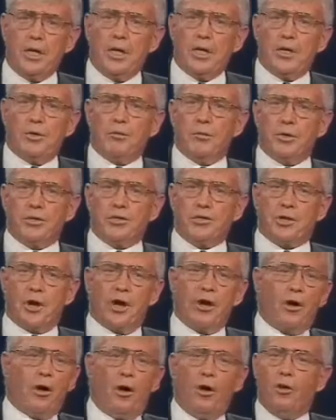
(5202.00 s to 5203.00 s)
would
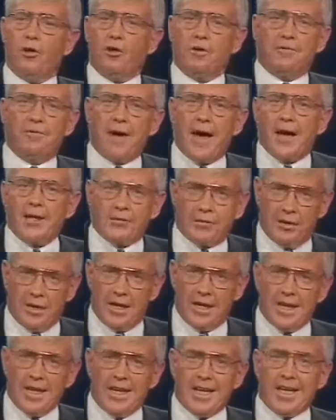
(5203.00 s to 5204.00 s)
start a whole new
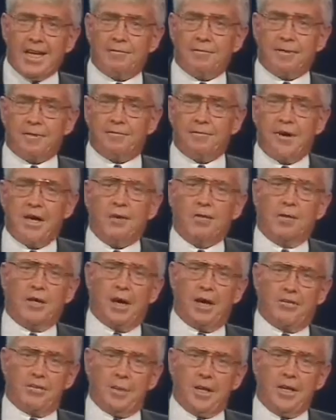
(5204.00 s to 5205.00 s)
factory if the federal
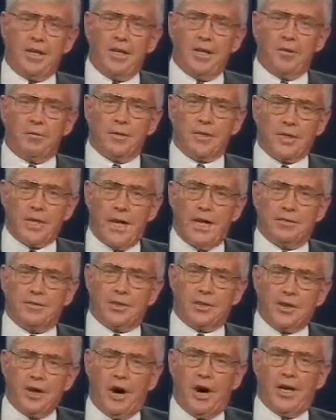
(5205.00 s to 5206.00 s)
government would cut
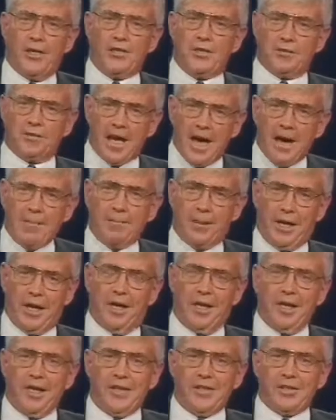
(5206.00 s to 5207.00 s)
the cost of
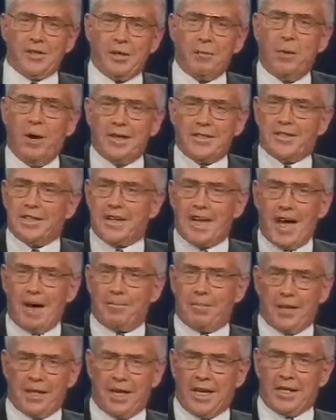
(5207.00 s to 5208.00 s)
capital. She wants the
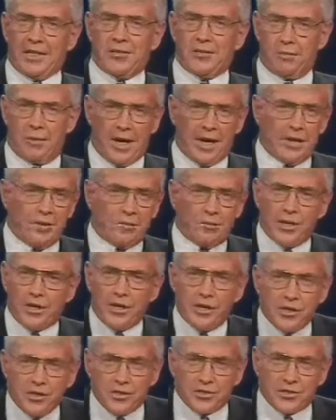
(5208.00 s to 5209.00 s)
capital gains rate
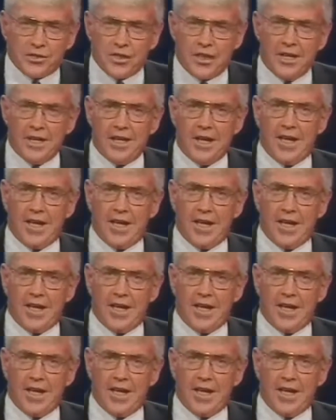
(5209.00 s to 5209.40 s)
reduced.